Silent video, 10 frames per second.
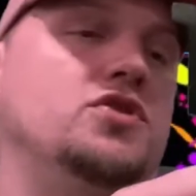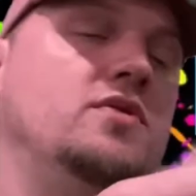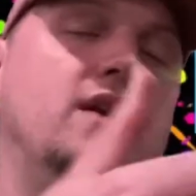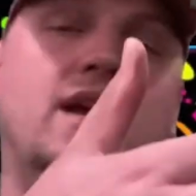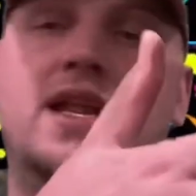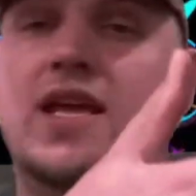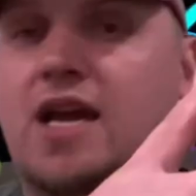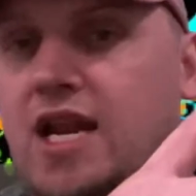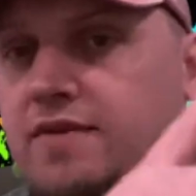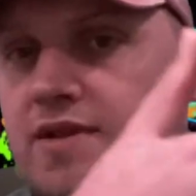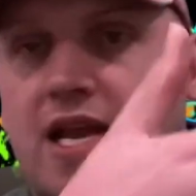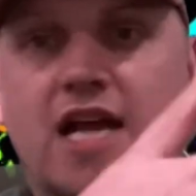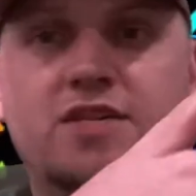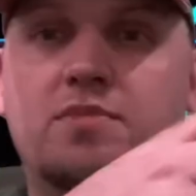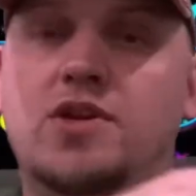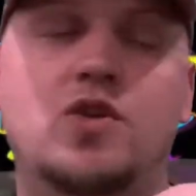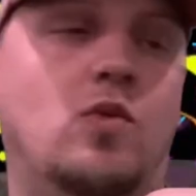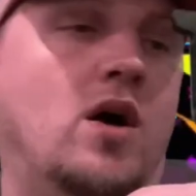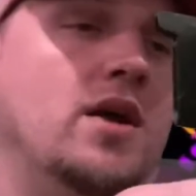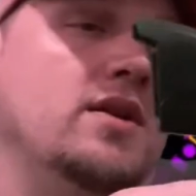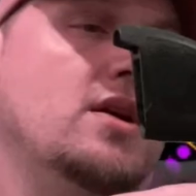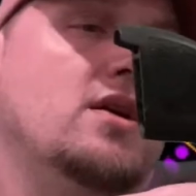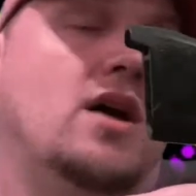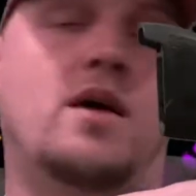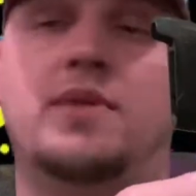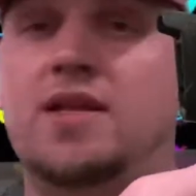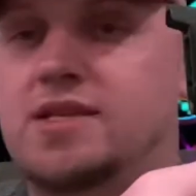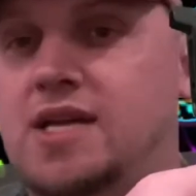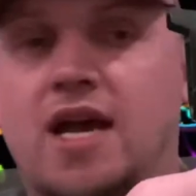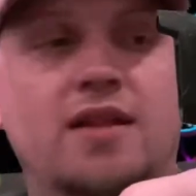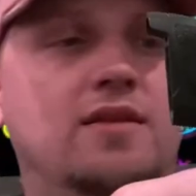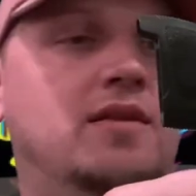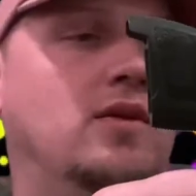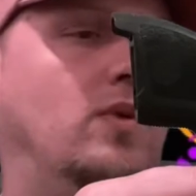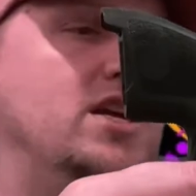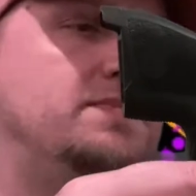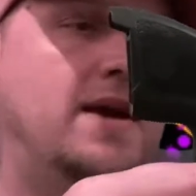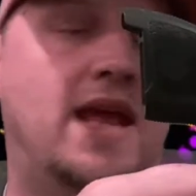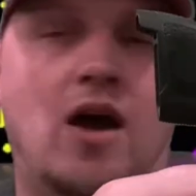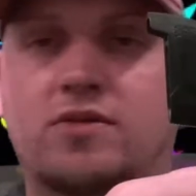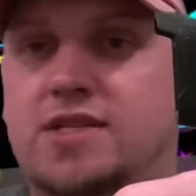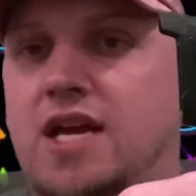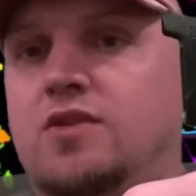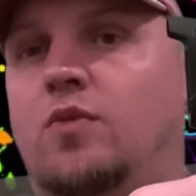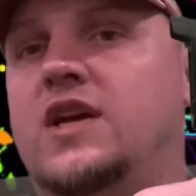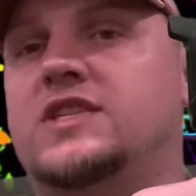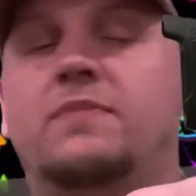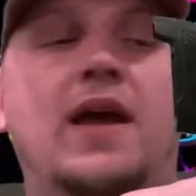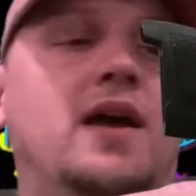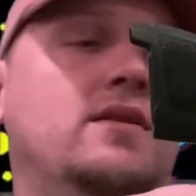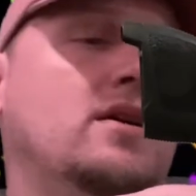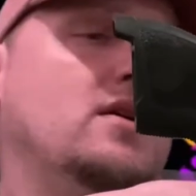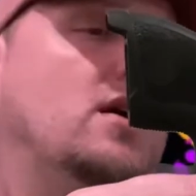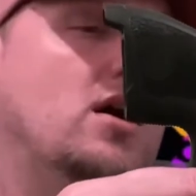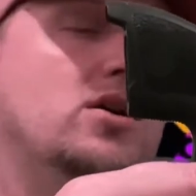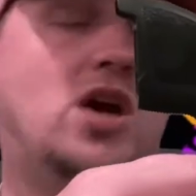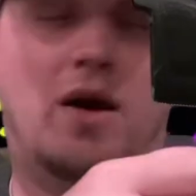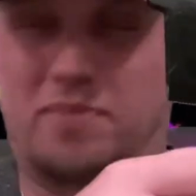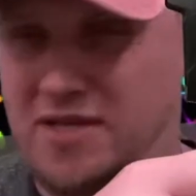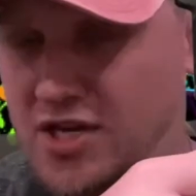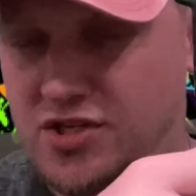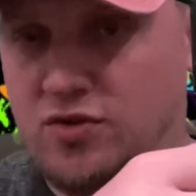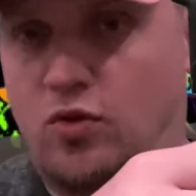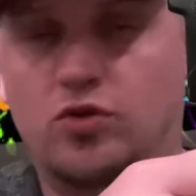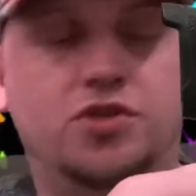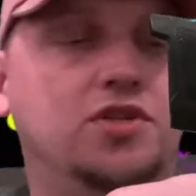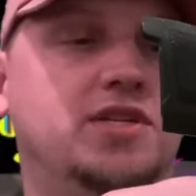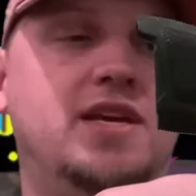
You can get any kind of attachment you want um, inside the waistband, outside the waistband, uh, competition holsters.